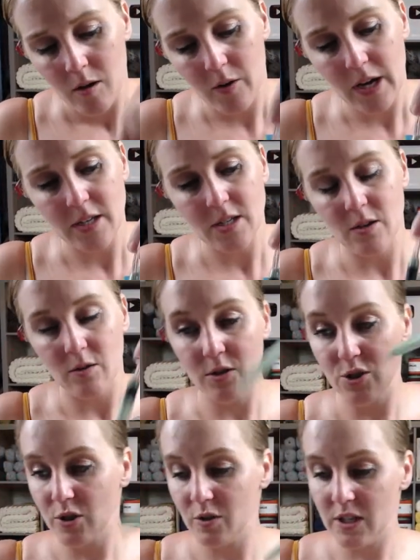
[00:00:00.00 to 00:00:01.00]
Okay, so I'll
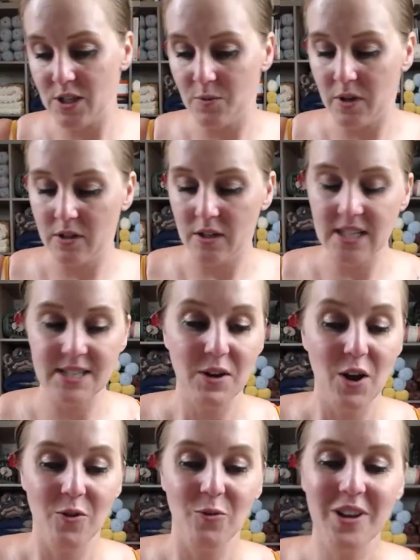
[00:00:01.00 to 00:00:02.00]
show you this one. It's
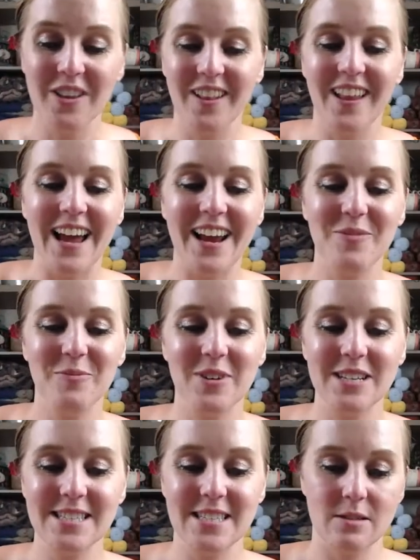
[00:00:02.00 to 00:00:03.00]
one of the light up
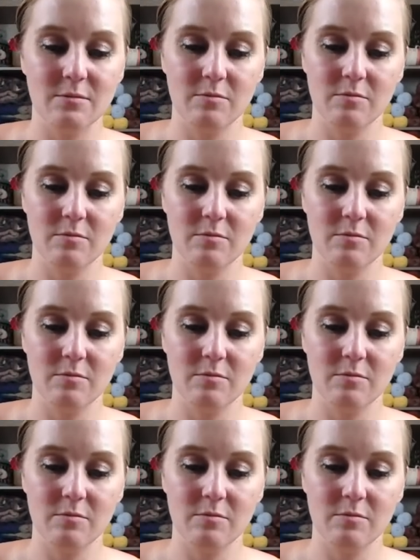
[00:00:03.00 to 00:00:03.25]
ones.